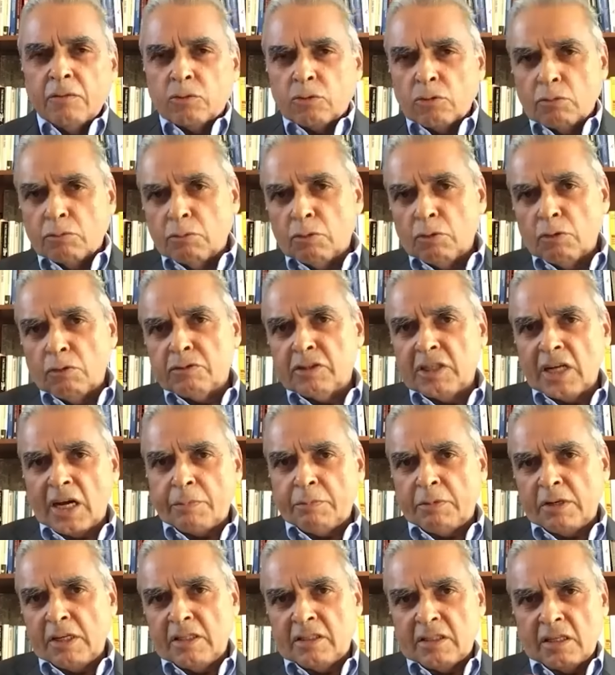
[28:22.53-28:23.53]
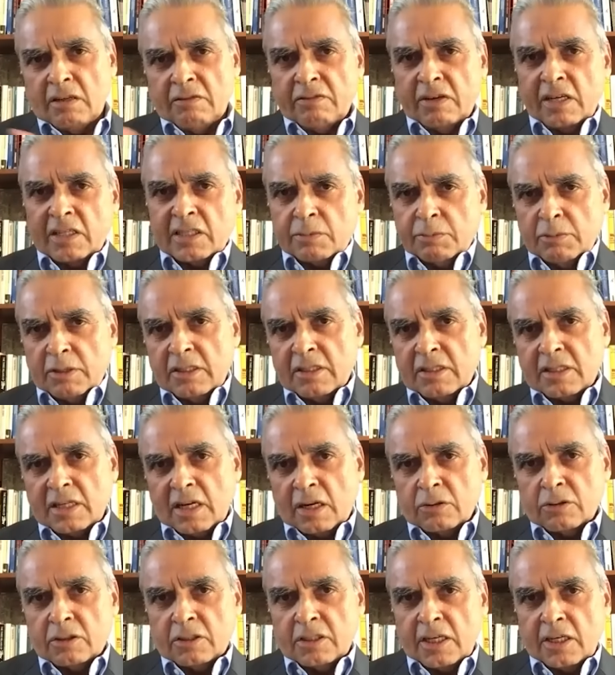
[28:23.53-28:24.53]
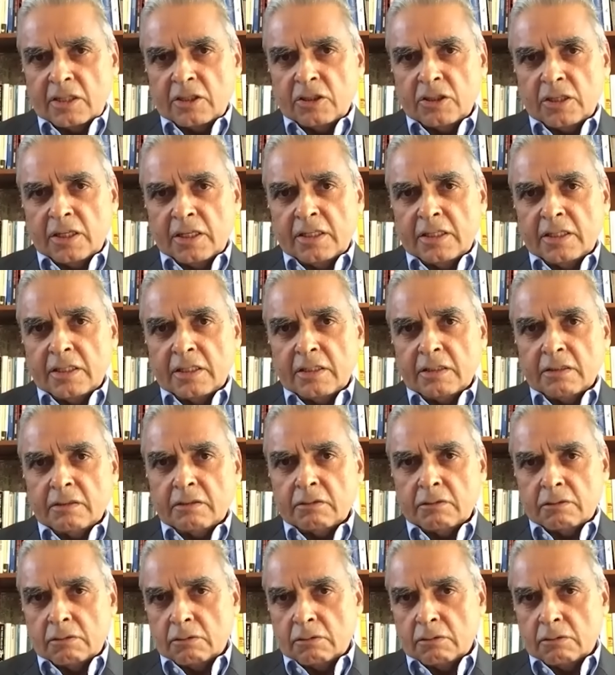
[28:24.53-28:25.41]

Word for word: to move Japanese investments outside China